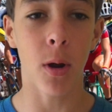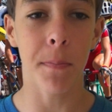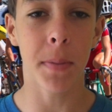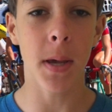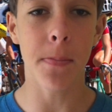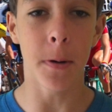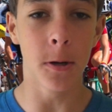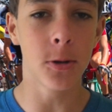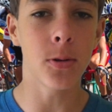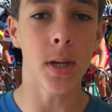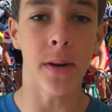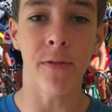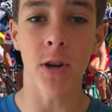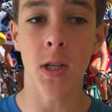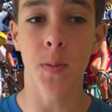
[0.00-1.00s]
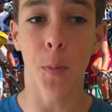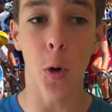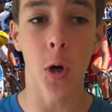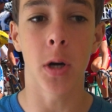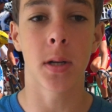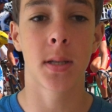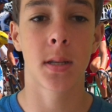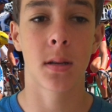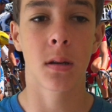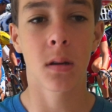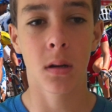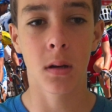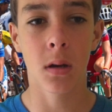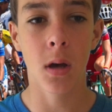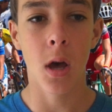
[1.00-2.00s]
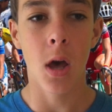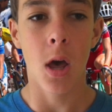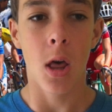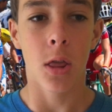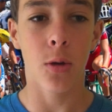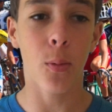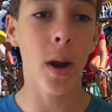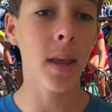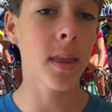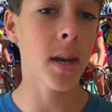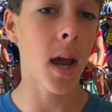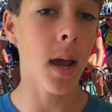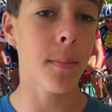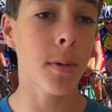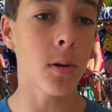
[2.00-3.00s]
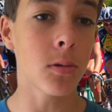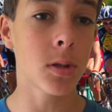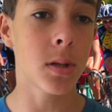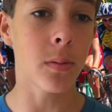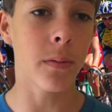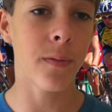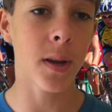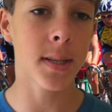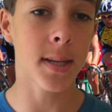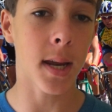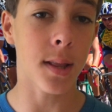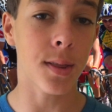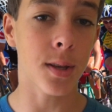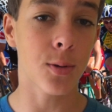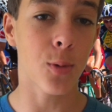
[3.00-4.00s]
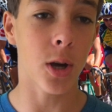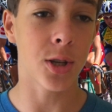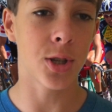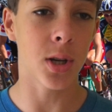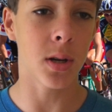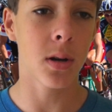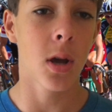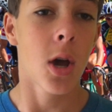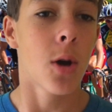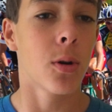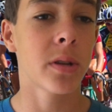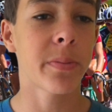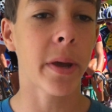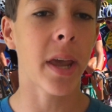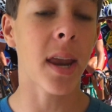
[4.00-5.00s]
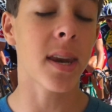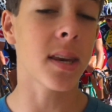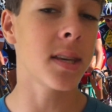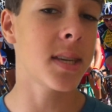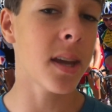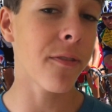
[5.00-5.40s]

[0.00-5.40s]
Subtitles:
when people do different sports? The way that I'm going to investigate this question was by getting